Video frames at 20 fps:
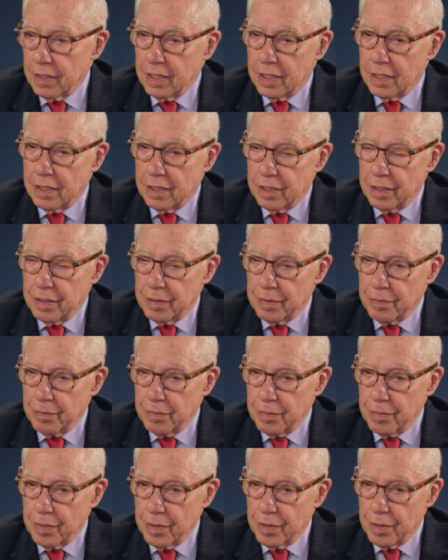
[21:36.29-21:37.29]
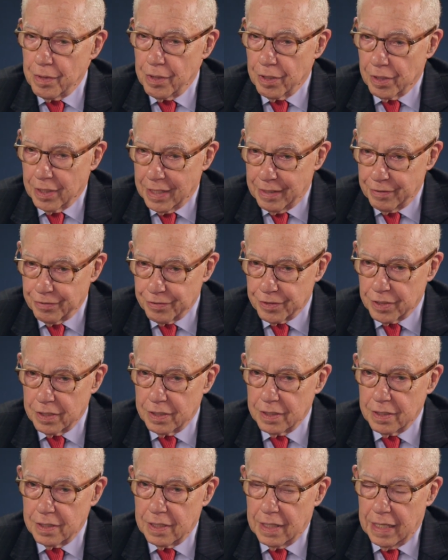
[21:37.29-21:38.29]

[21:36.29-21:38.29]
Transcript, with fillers: um, the left